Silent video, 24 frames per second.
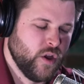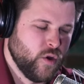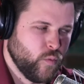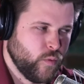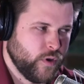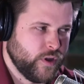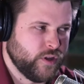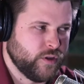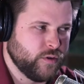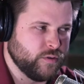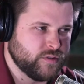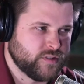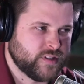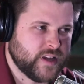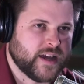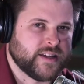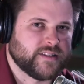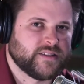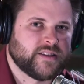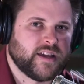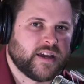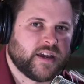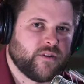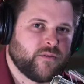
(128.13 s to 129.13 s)
We use
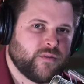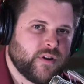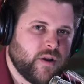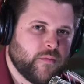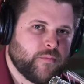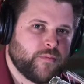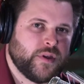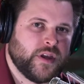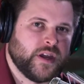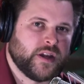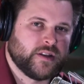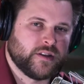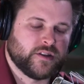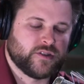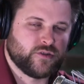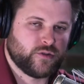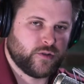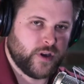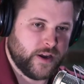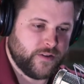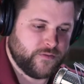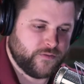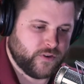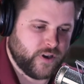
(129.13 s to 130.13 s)
that second-round pick to
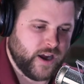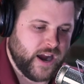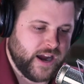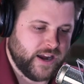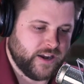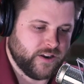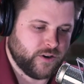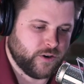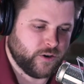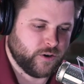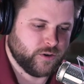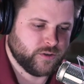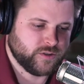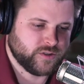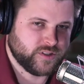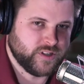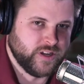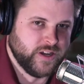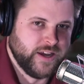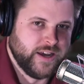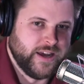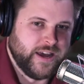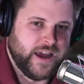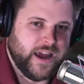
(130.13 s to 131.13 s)
trade for Hayden Hurst,
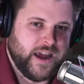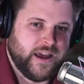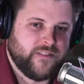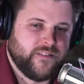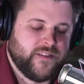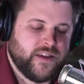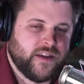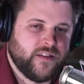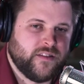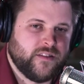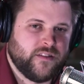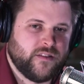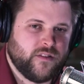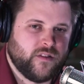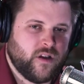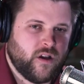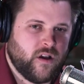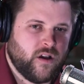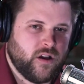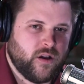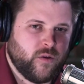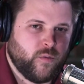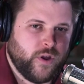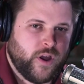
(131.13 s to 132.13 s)
and then
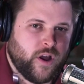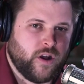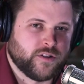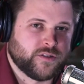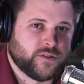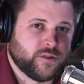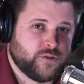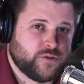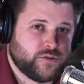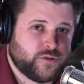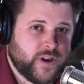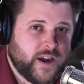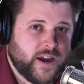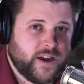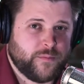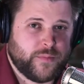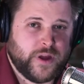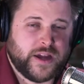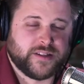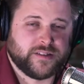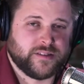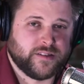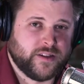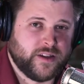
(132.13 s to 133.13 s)
we also trade
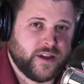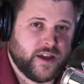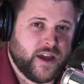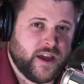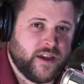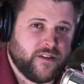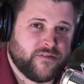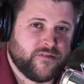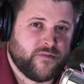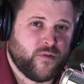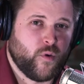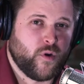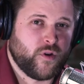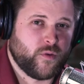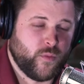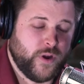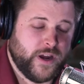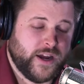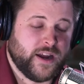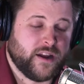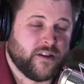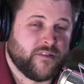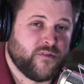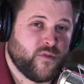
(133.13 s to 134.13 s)
basically a fourth.
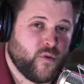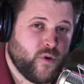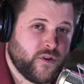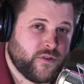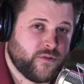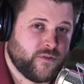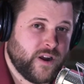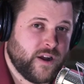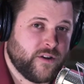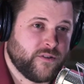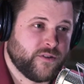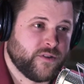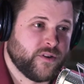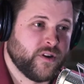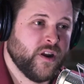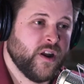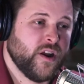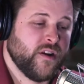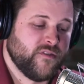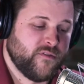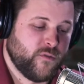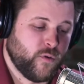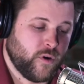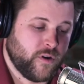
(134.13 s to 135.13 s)
We get a fourth-rounder
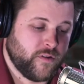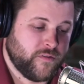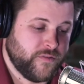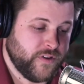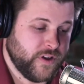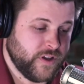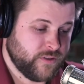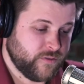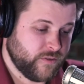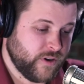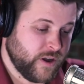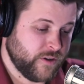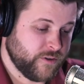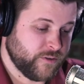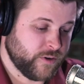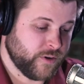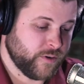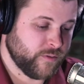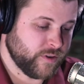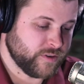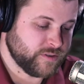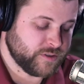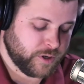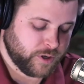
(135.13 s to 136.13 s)
for a fifth-rounder
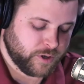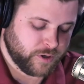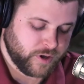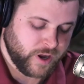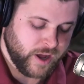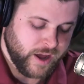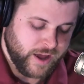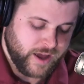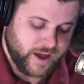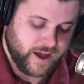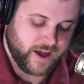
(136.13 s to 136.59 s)
in return.